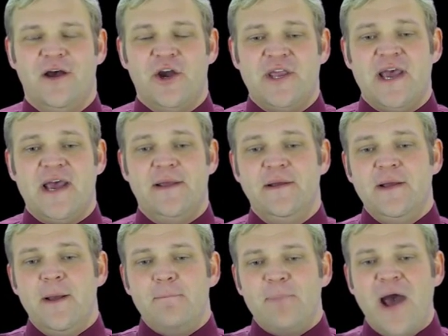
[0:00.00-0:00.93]
Okay,
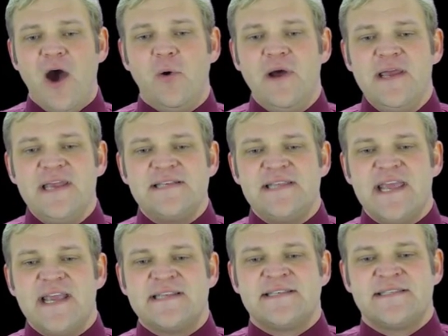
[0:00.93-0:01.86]
power is
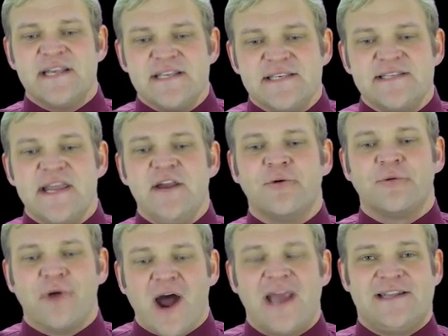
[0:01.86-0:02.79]
the existing
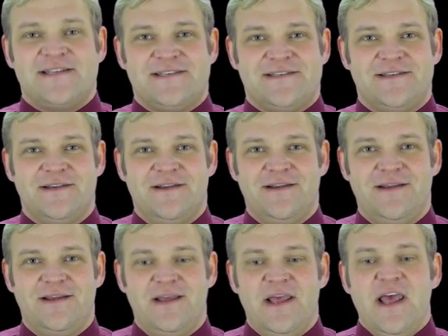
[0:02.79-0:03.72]
rights
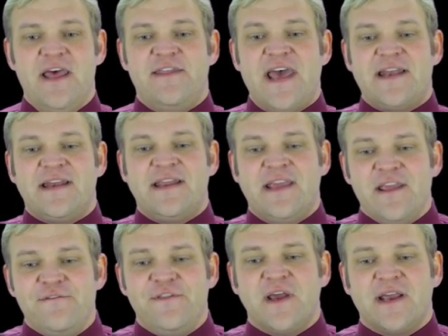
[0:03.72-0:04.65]
that
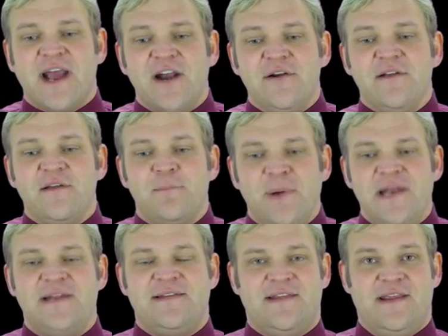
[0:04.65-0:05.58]
give the current
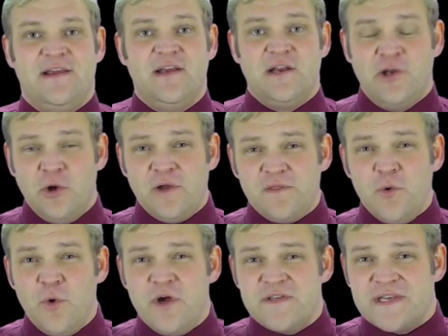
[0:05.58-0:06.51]
ability, look at
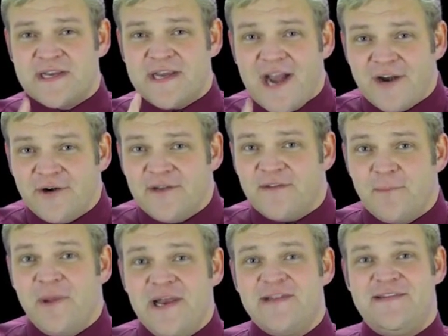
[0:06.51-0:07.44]
the words current
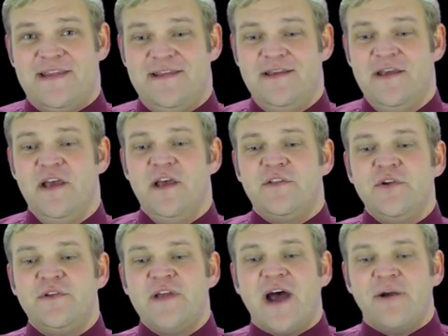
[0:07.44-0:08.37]
ability,
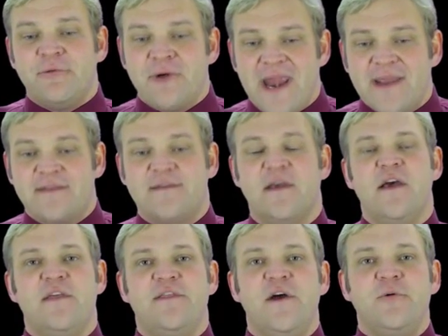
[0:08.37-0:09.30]
to direct
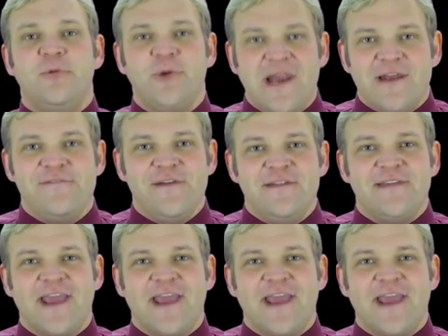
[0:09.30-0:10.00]
the relevant